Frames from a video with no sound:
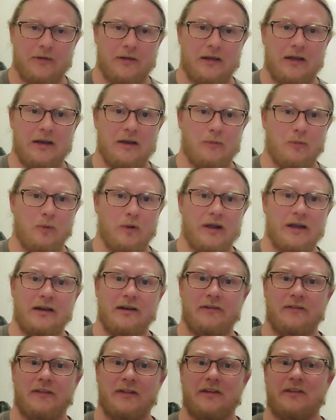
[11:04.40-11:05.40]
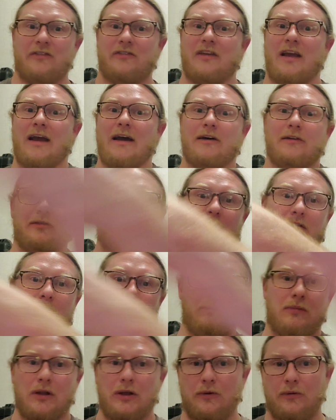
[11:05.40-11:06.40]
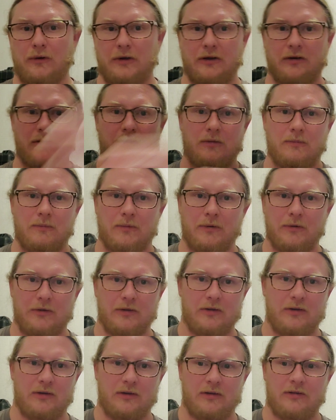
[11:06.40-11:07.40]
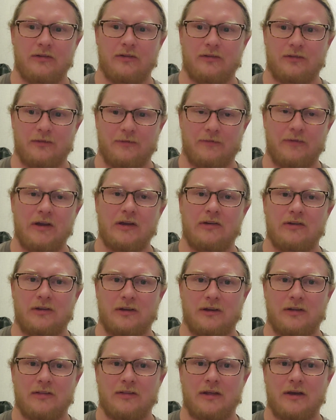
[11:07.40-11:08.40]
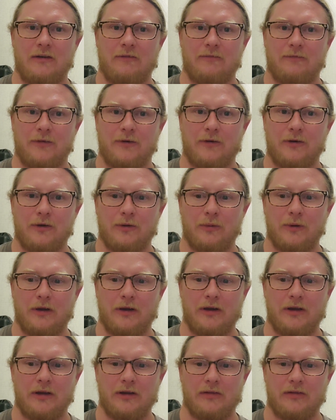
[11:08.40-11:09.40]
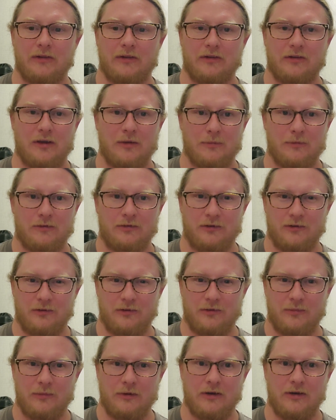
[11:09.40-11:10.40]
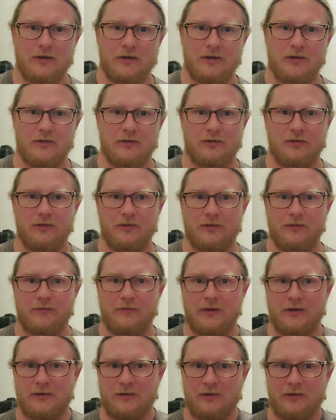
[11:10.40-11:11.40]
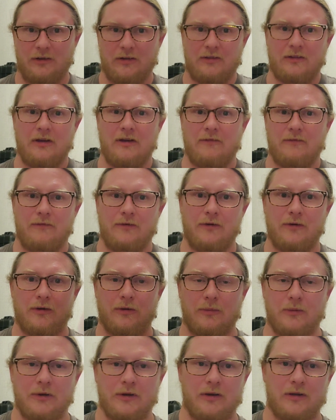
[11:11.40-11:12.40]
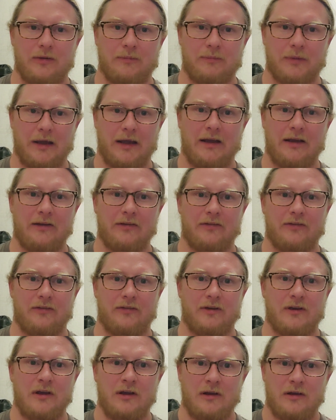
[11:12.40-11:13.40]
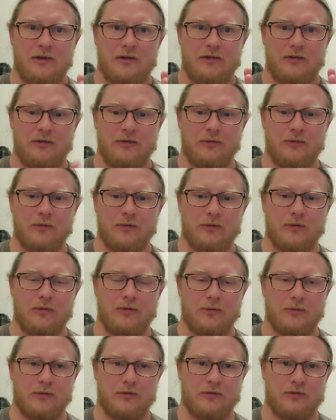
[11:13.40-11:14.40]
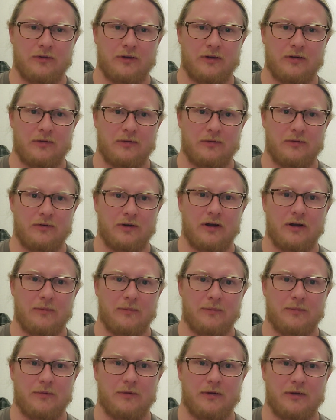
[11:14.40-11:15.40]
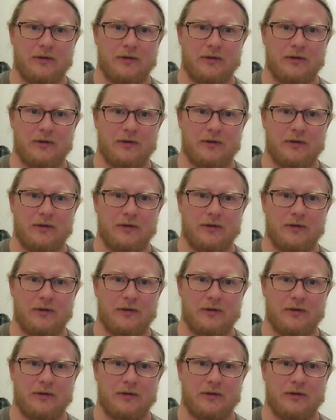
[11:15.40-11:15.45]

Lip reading: Any wind that's out there blowing on the bullet is affecting it that far away. The temperature and humidity are still affecting it that far away past your horizontal drop